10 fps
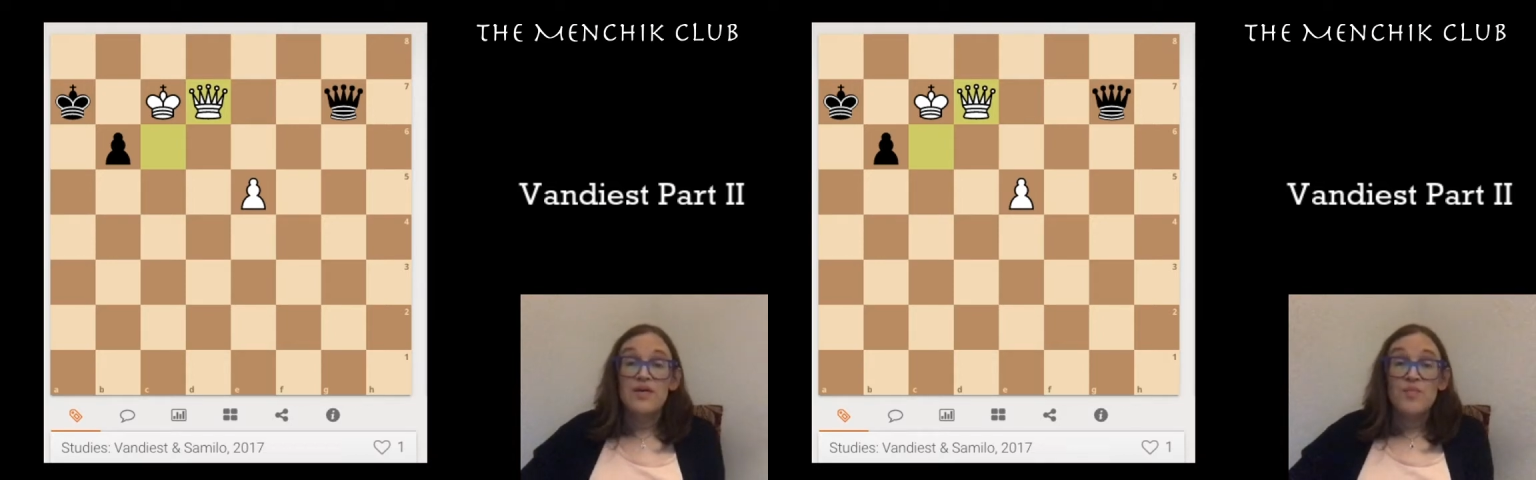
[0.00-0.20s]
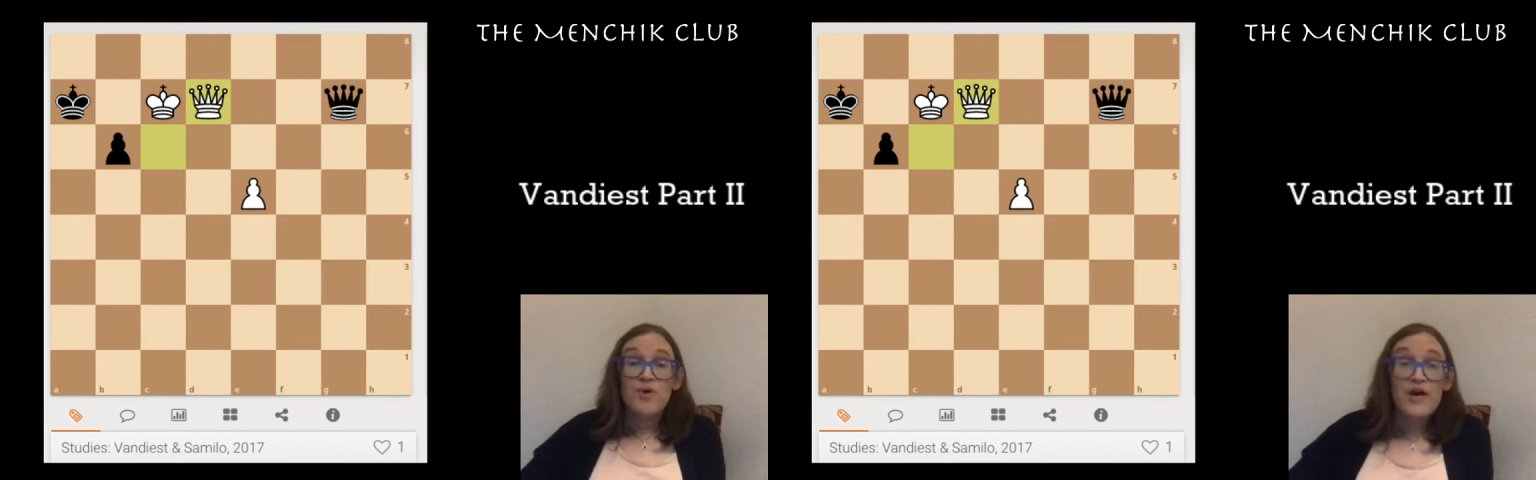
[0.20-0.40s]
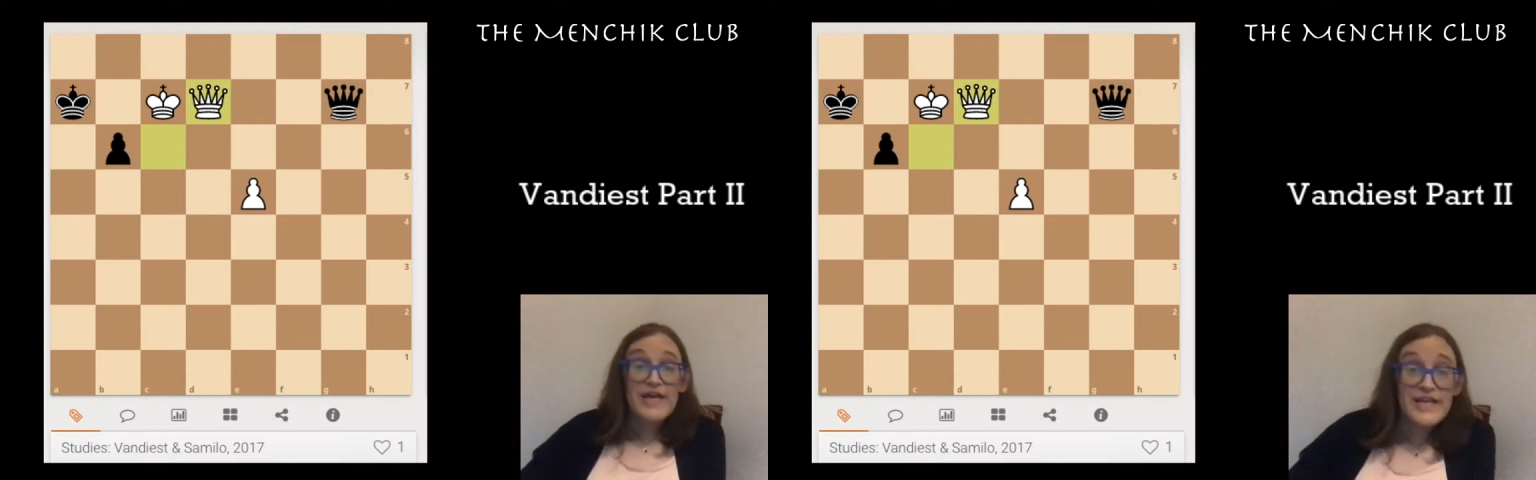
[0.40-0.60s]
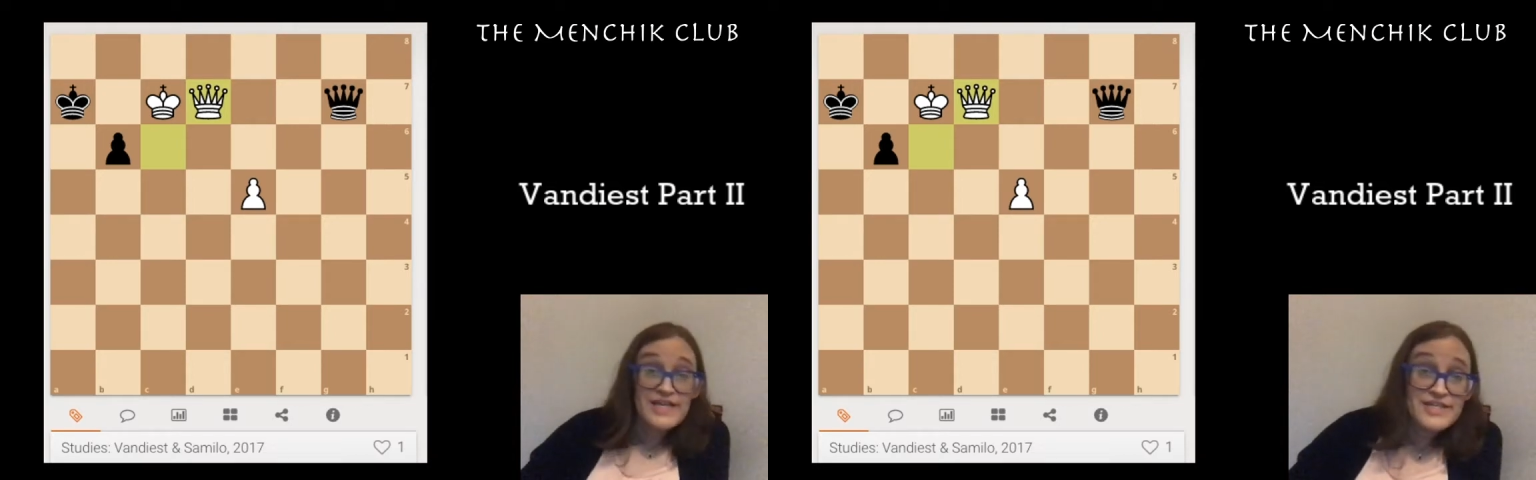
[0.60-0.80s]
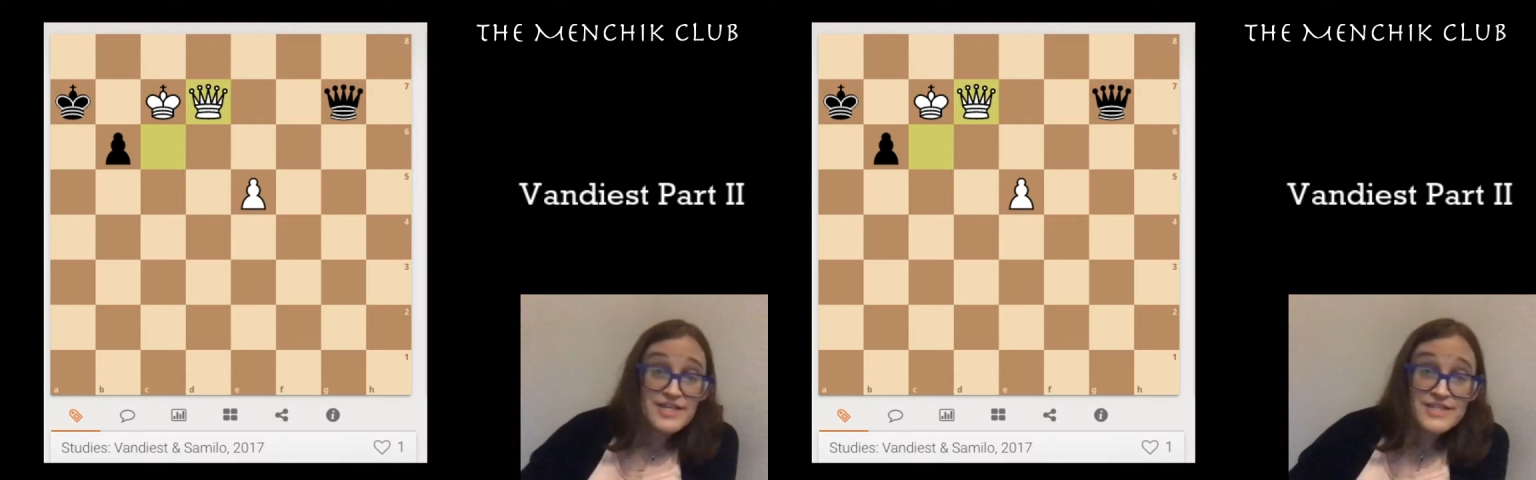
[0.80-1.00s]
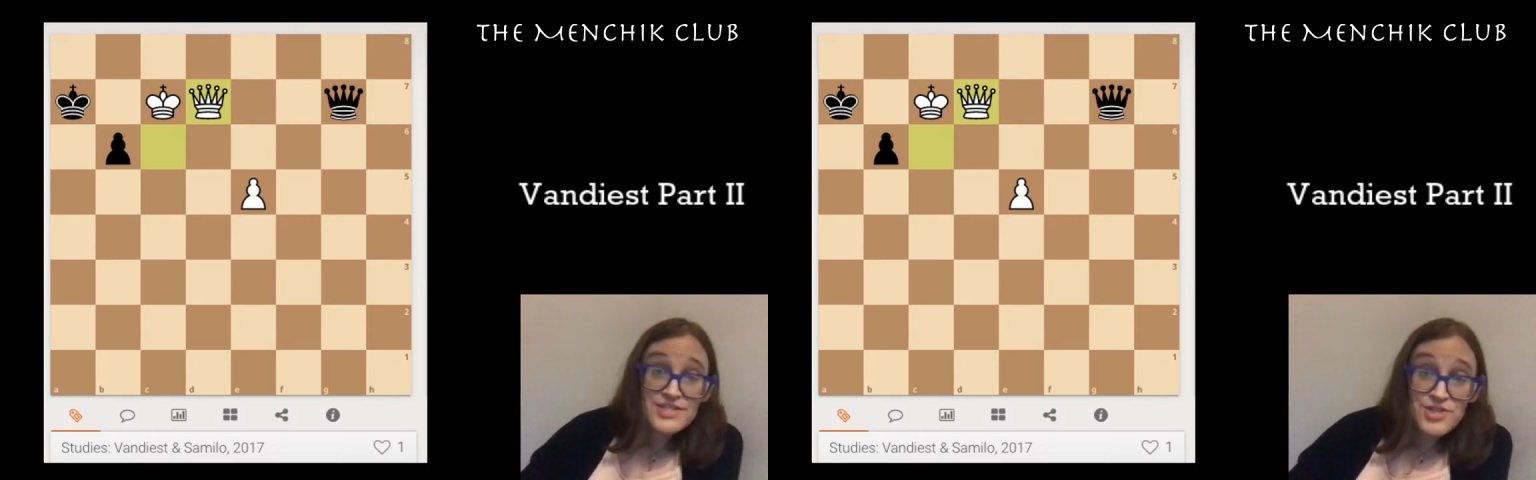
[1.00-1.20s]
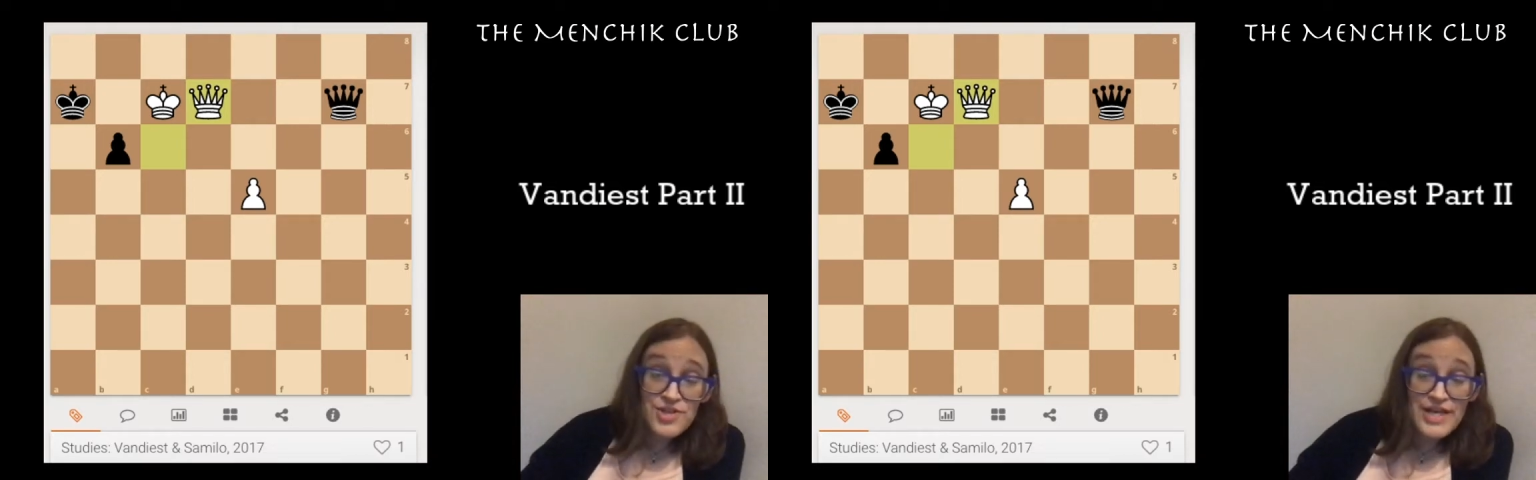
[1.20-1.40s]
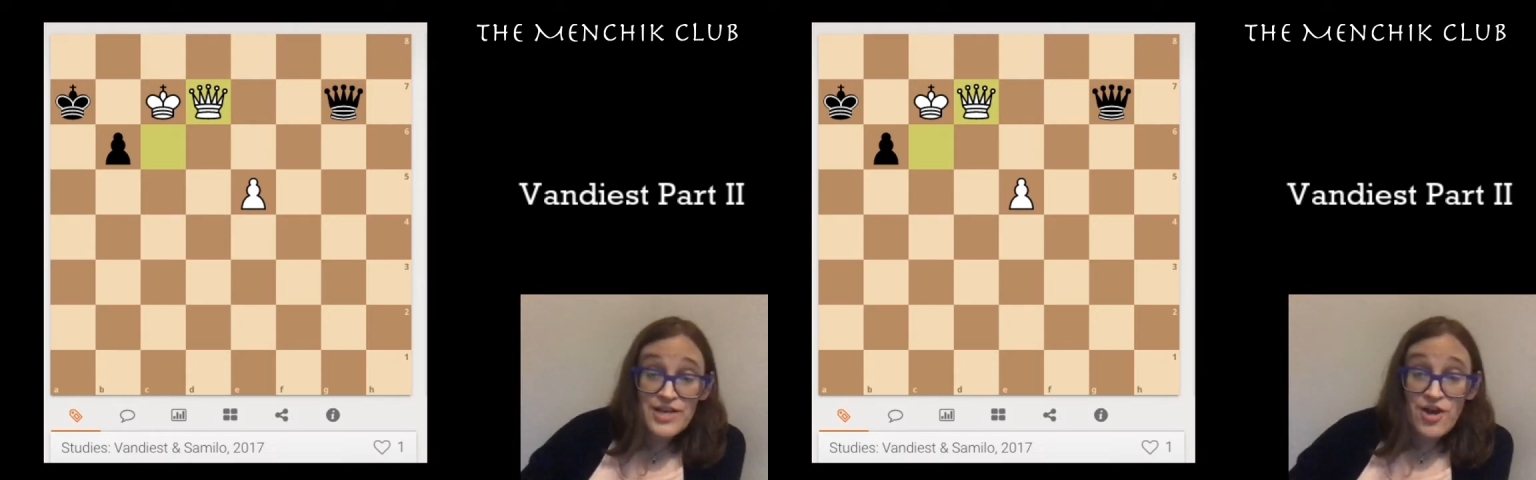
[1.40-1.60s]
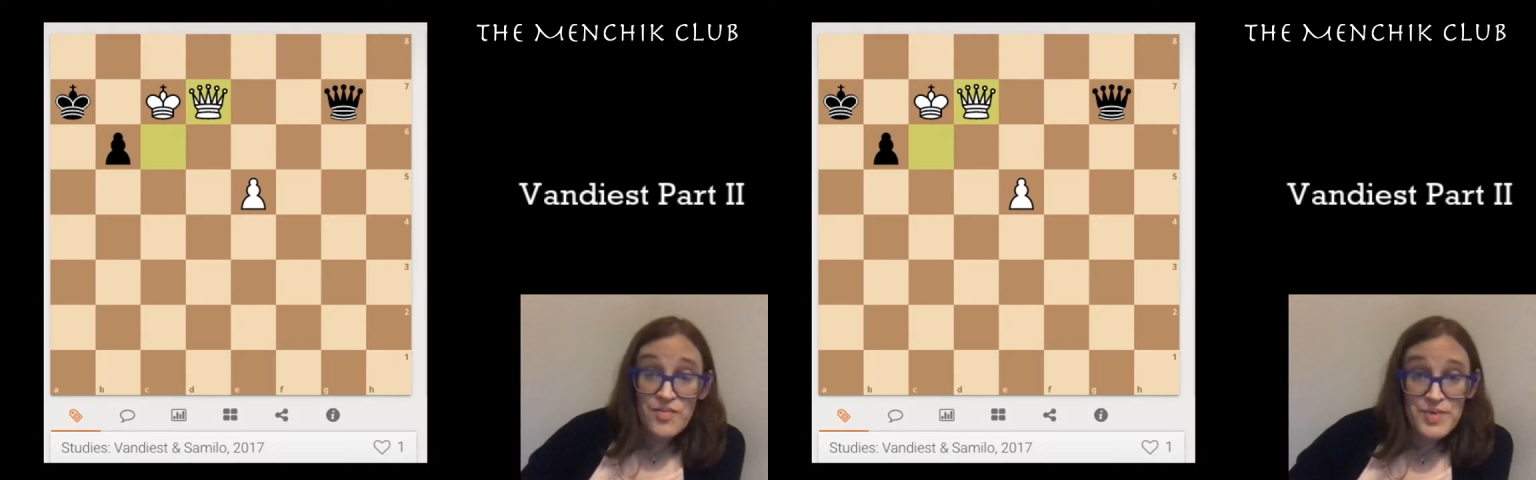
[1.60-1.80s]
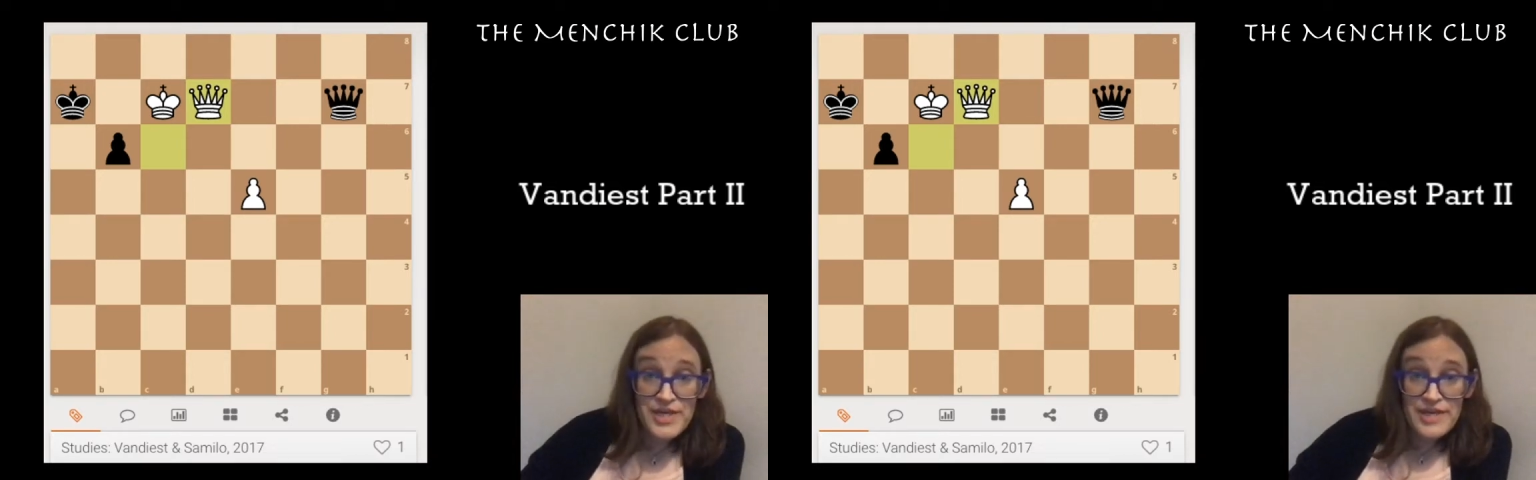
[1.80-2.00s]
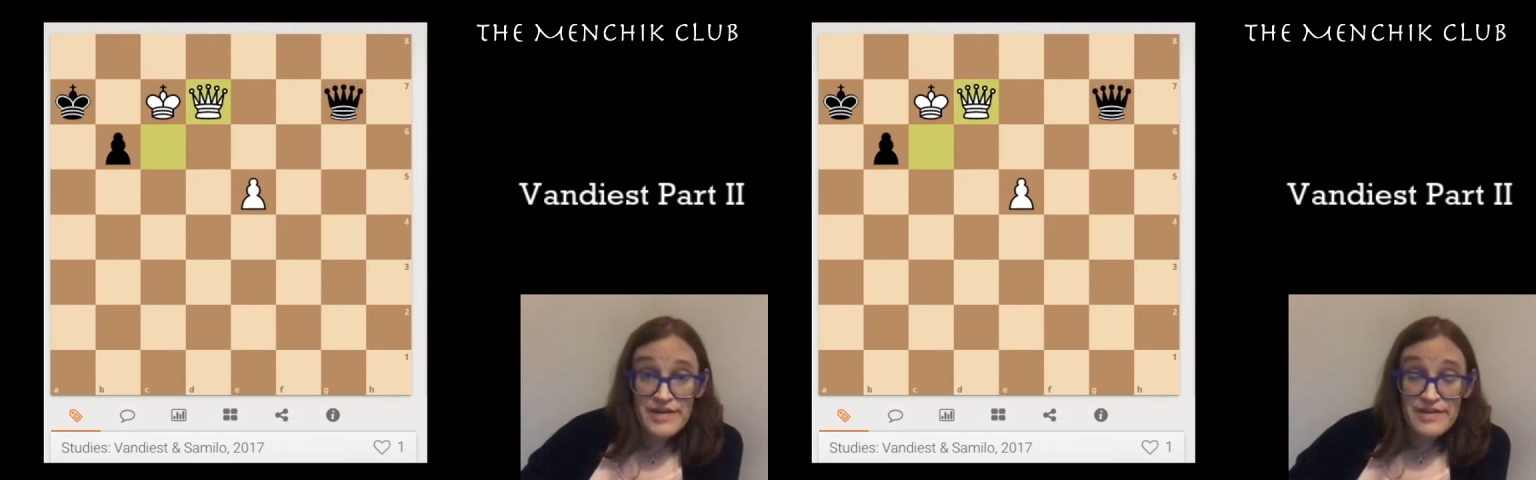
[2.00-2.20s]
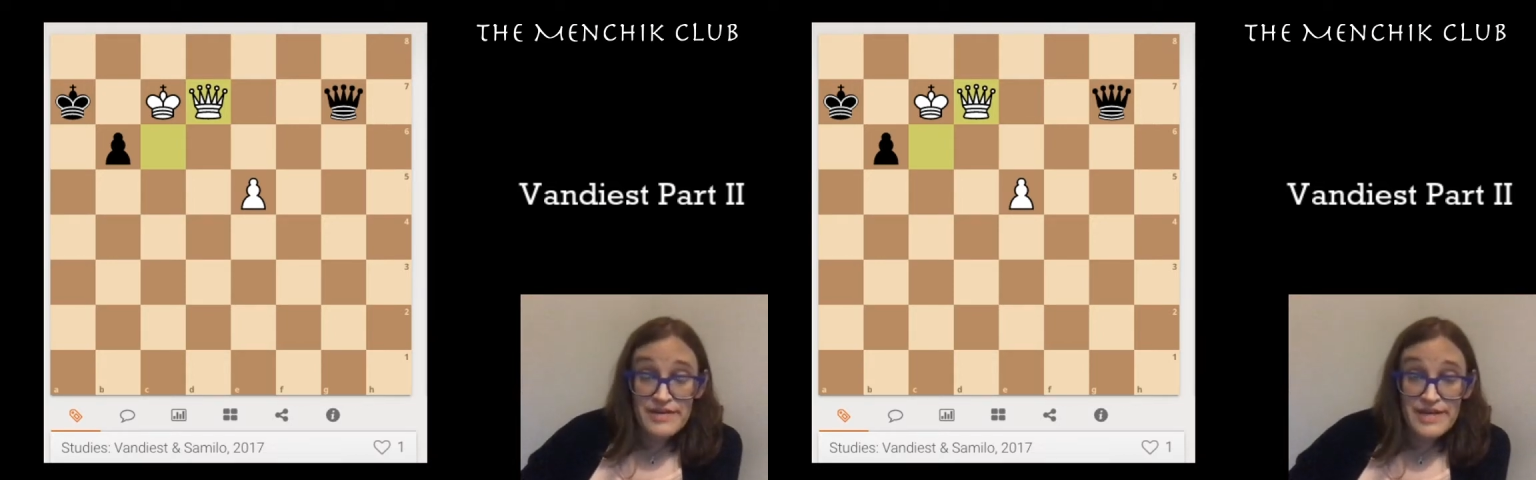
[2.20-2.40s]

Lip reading: But it doesn't look like it ought to be